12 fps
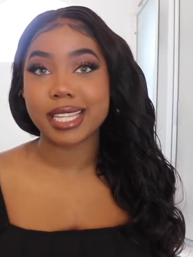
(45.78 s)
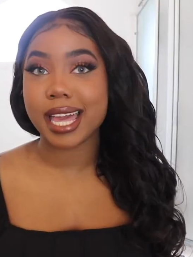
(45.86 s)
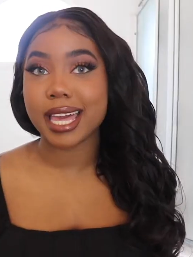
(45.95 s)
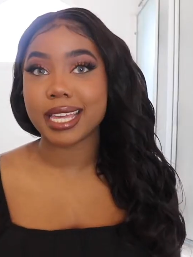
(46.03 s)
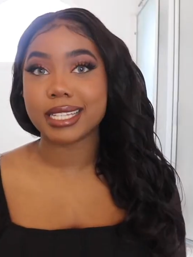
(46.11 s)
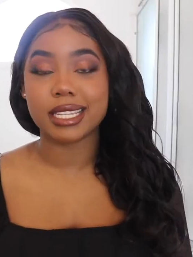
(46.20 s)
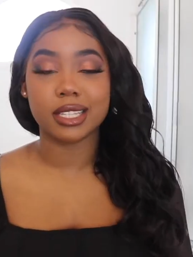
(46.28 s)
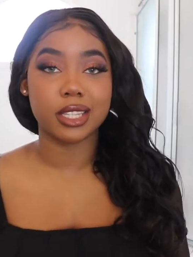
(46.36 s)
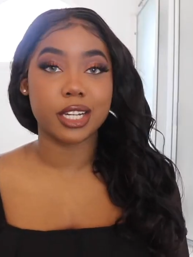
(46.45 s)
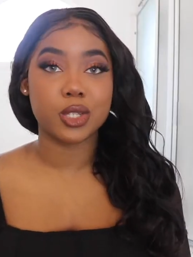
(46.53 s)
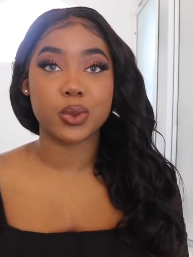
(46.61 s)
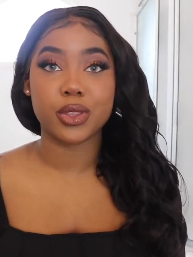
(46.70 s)
date,
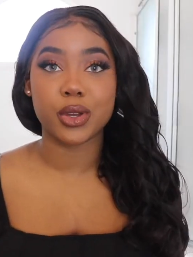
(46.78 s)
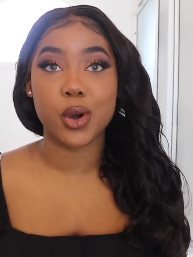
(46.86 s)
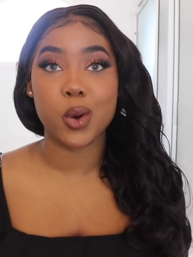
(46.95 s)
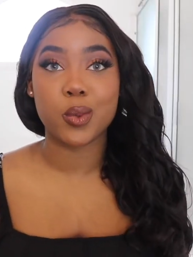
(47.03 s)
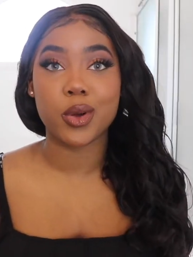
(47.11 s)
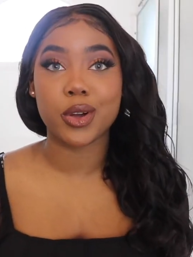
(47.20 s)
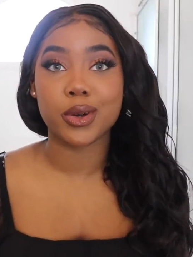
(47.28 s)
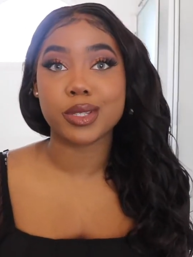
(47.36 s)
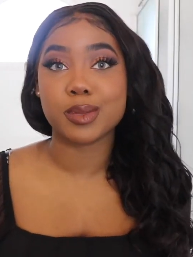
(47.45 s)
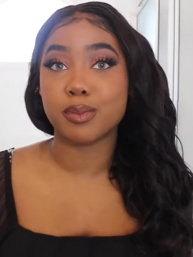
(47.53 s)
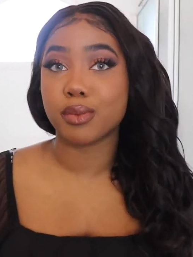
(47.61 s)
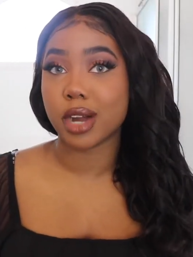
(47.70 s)
lunch with your
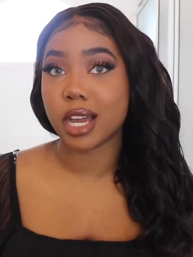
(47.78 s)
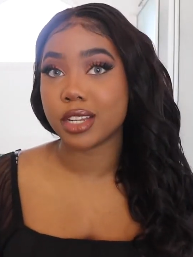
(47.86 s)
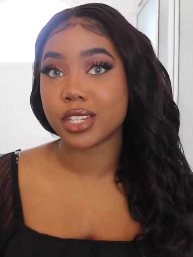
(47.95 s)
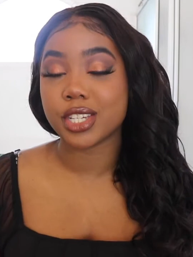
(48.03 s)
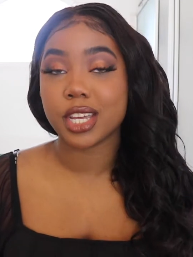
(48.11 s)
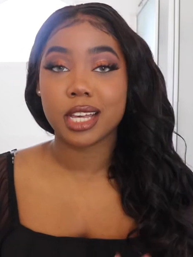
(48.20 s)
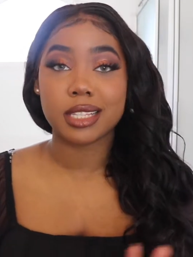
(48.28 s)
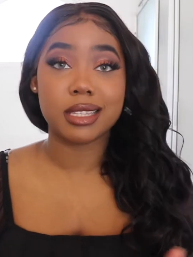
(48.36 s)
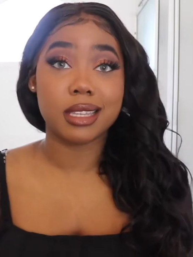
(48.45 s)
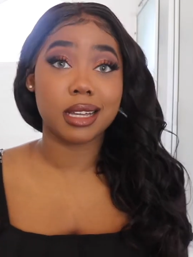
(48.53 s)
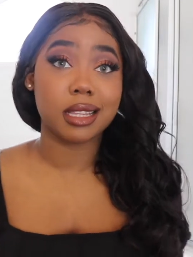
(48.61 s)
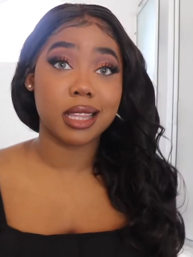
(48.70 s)
homegirls, brunch,
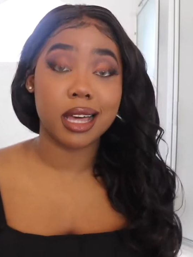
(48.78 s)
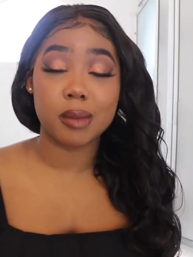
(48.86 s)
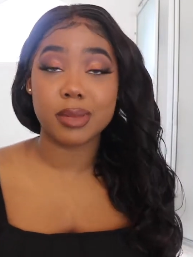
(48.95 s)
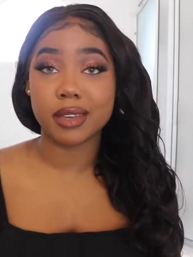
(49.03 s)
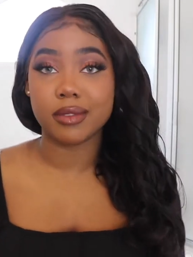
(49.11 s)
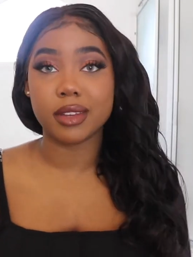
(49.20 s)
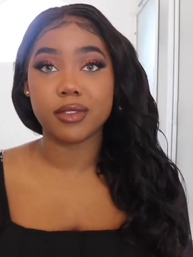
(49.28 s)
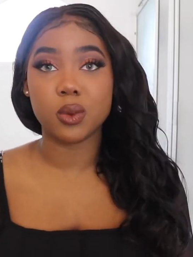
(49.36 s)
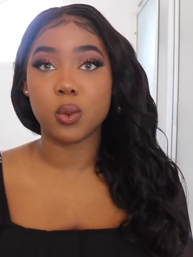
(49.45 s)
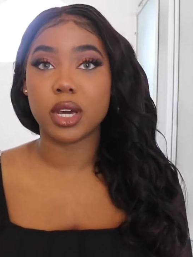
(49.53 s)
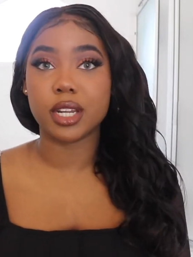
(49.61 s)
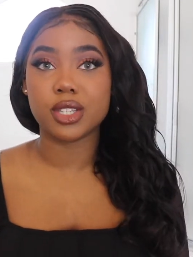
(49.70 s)
the club, even if
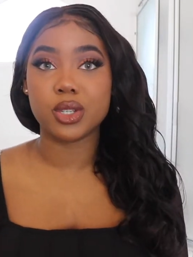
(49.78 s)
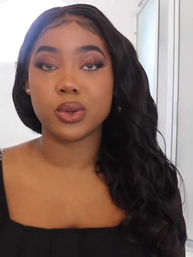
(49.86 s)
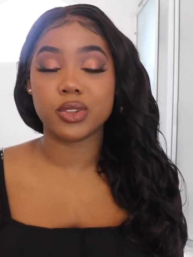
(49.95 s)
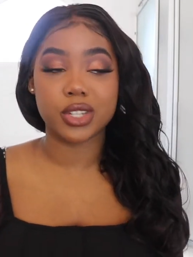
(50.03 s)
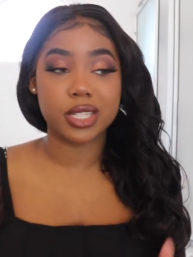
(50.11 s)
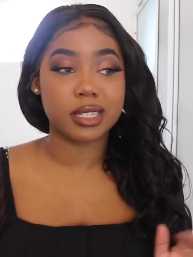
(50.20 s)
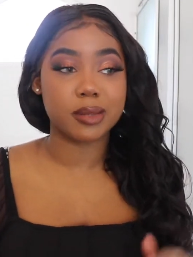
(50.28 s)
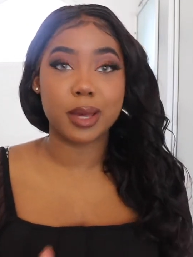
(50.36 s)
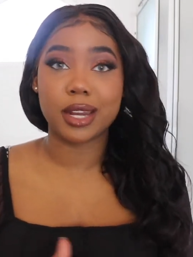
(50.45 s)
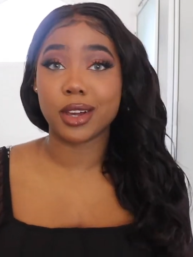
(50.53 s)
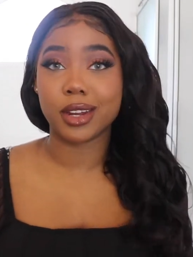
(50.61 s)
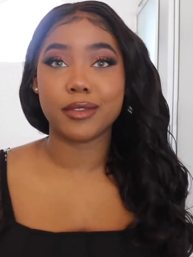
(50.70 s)
you wanted to, just
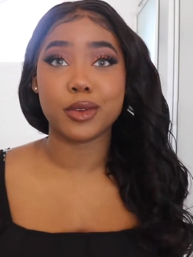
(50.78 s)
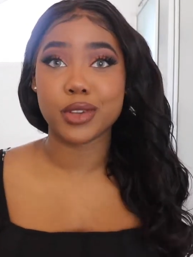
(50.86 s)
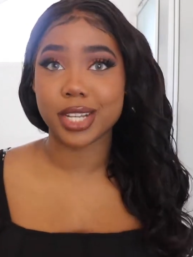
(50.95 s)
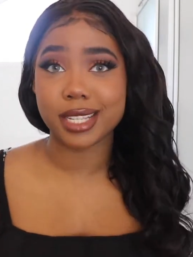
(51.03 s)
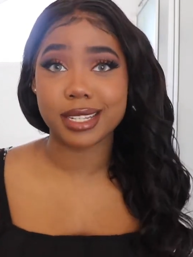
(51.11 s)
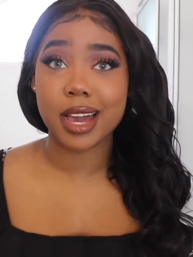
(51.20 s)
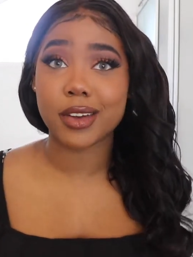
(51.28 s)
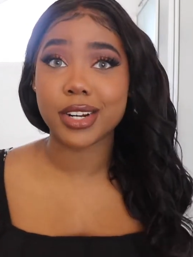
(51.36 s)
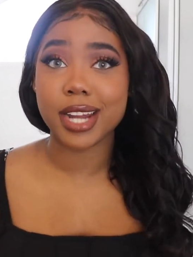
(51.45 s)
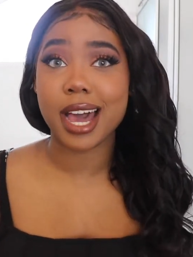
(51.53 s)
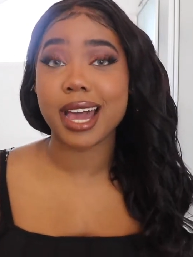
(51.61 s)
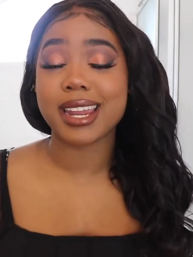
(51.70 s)
depending on if you dress it down
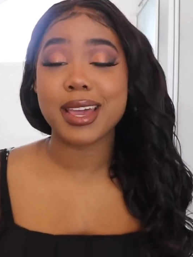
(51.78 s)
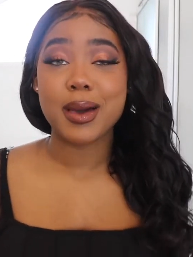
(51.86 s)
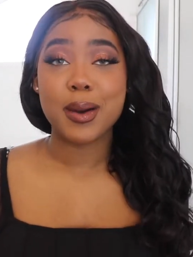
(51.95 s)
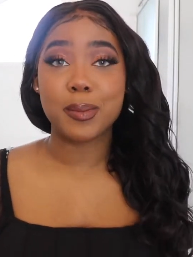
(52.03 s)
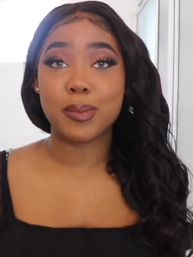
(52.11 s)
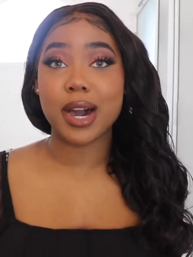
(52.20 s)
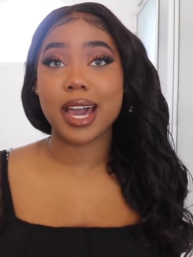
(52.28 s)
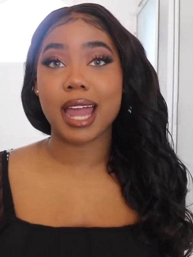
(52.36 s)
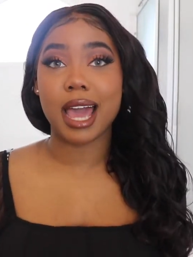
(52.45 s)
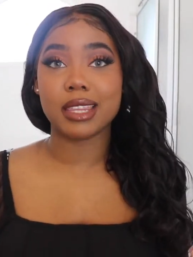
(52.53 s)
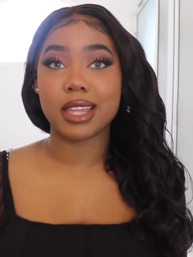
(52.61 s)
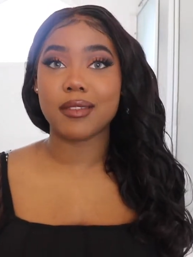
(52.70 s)
or not. But
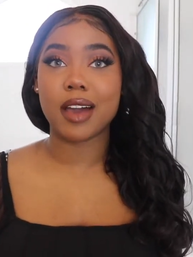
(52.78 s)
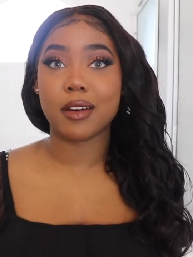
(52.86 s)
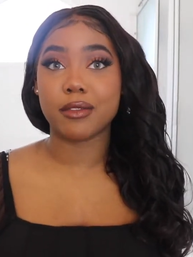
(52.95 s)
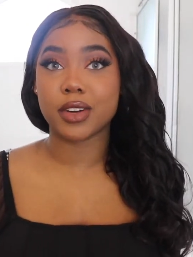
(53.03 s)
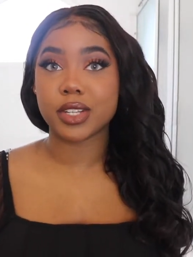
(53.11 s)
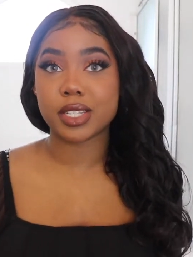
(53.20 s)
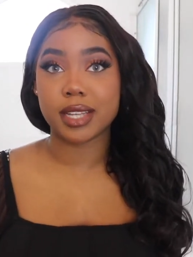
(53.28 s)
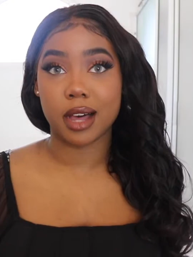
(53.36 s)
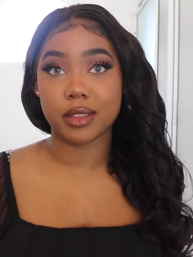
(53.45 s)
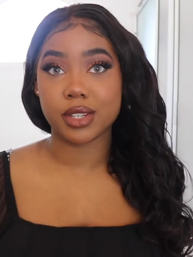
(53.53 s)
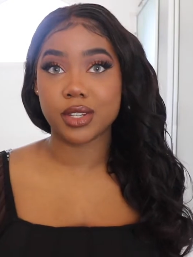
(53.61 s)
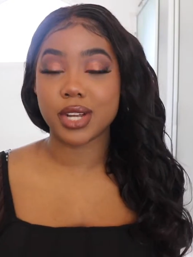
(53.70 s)
I love how
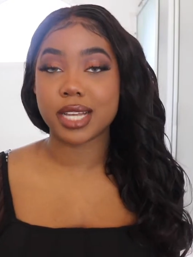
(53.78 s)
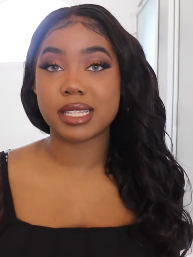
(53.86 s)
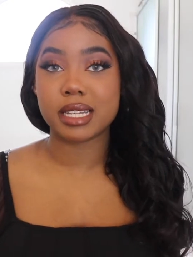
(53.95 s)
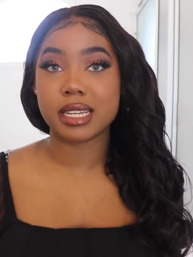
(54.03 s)
versatile this dress